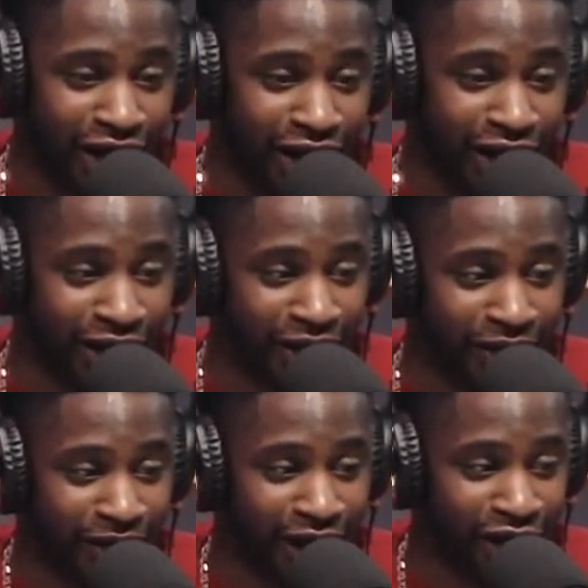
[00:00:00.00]

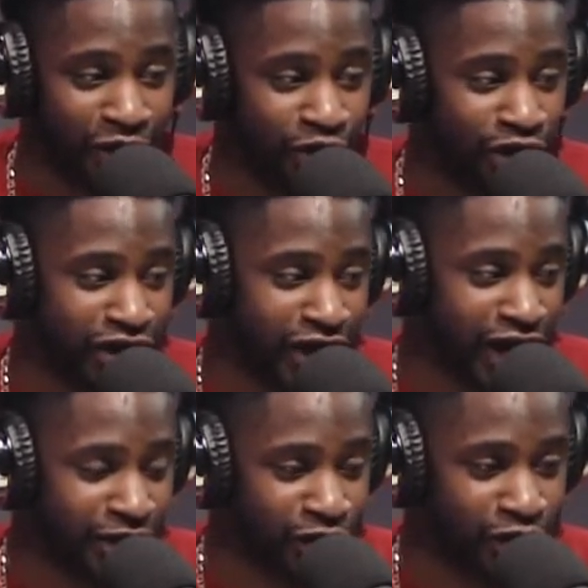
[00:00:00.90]
Literally. I know Christian
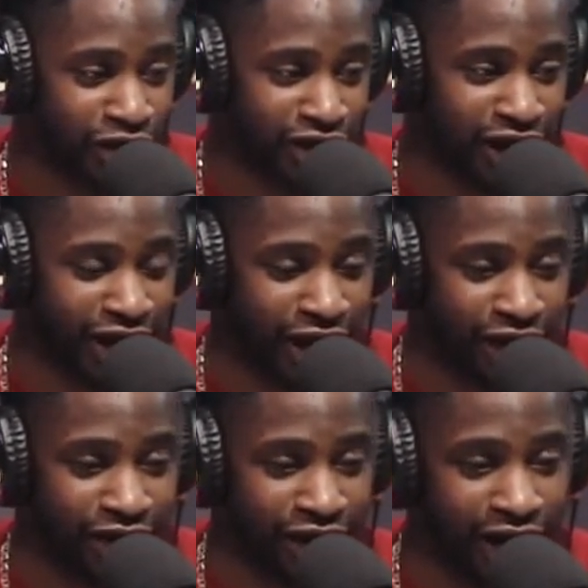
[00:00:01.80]
got some questions. I
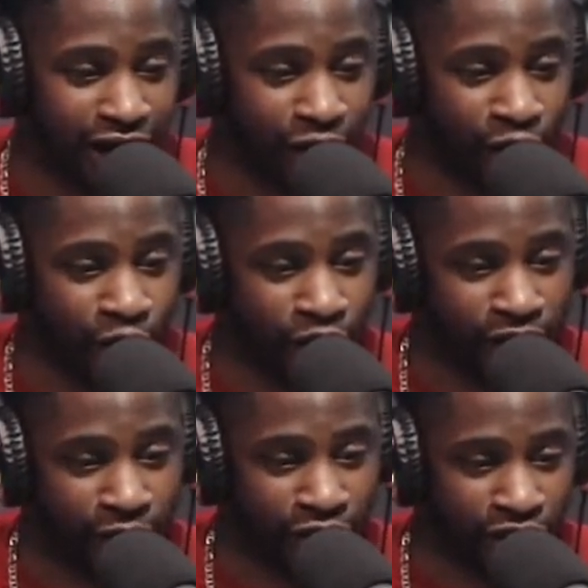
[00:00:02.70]
got
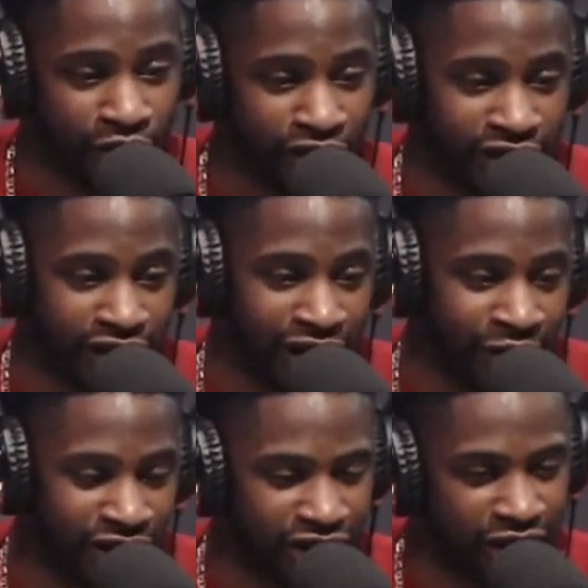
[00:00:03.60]
one more
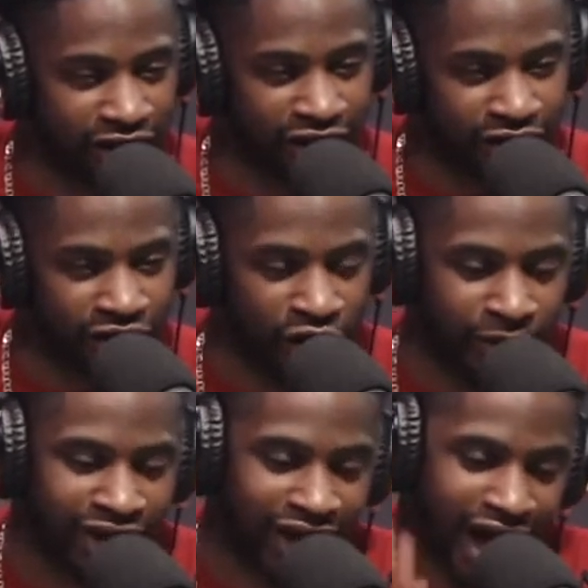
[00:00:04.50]
question. We talked,
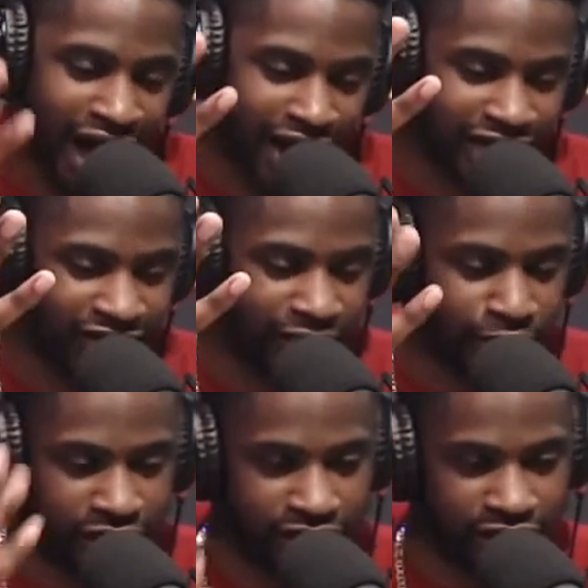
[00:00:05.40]
about the highs of the
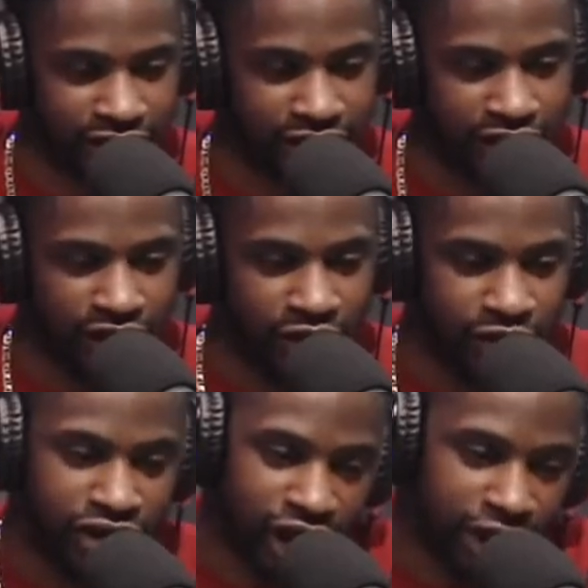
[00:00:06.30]
business.
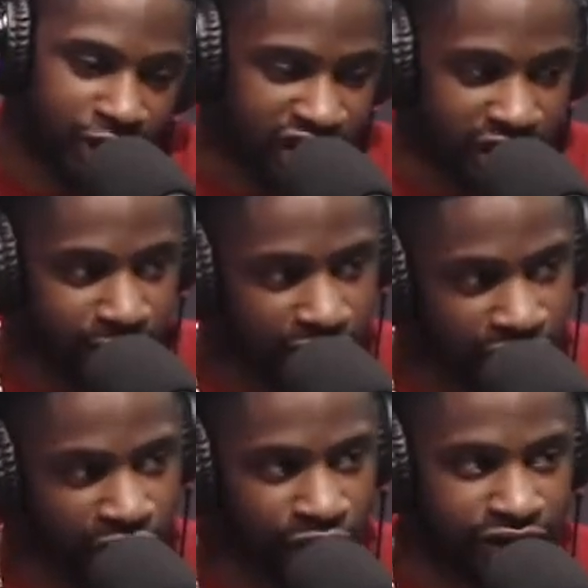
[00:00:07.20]
We talked about some of the
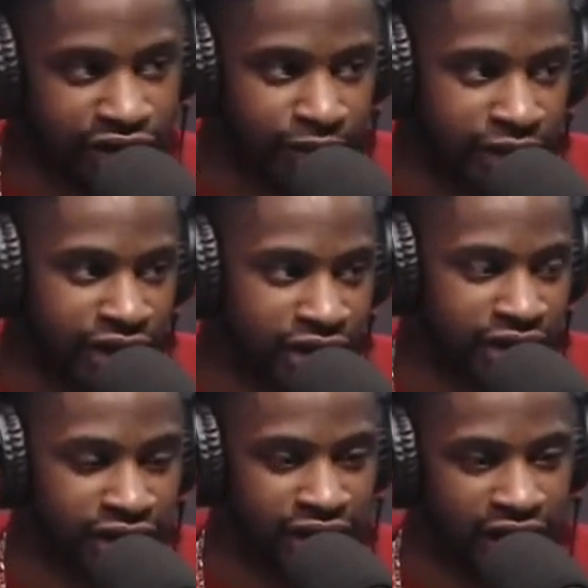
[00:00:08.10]
lows of the
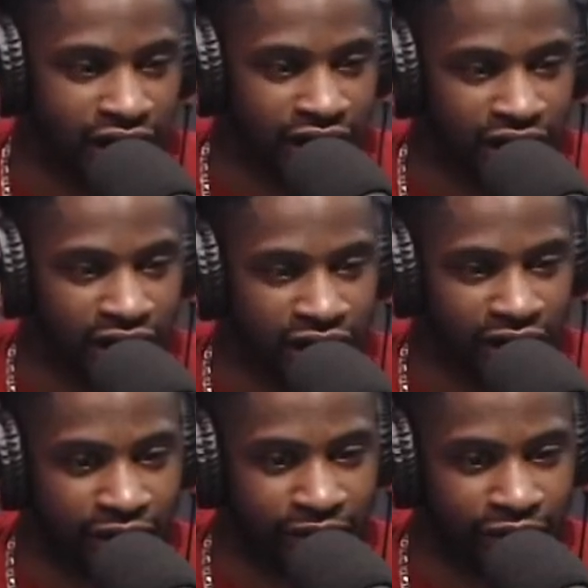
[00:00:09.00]
business.
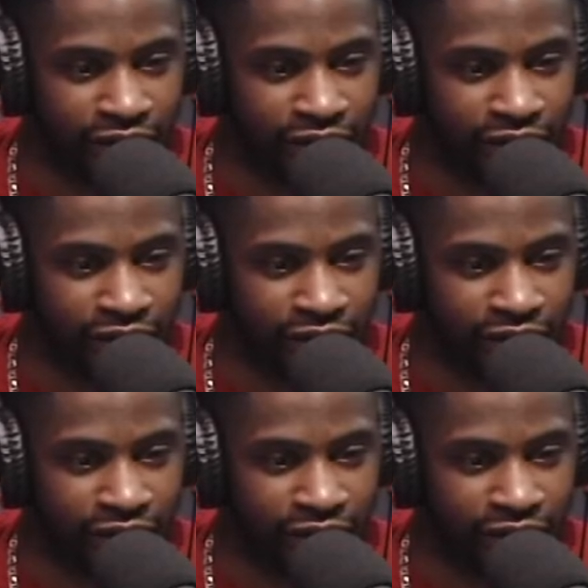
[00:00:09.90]
Mm-hmm.